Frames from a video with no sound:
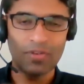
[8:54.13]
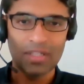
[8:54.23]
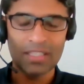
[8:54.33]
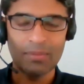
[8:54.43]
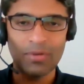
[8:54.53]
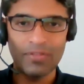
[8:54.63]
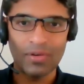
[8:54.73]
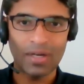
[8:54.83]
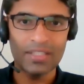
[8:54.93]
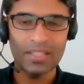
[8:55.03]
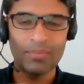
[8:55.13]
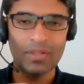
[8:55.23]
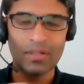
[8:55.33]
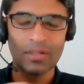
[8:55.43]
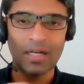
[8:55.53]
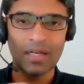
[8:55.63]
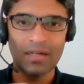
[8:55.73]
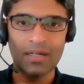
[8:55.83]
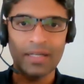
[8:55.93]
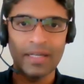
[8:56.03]
for example, if you rise up the
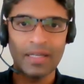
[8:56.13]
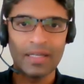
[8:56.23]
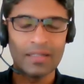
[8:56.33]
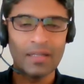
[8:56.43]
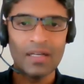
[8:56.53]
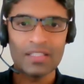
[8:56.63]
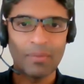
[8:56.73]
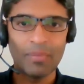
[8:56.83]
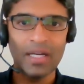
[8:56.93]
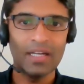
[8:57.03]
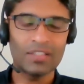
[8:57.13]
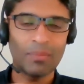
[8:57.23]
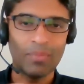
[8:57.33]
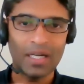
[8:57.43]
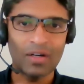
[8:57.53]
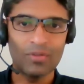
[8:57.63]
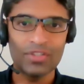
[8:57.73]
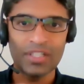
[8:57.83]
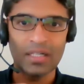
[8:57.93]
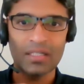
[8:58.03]
hierarchy and somebody does a
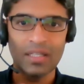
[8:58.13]
background check,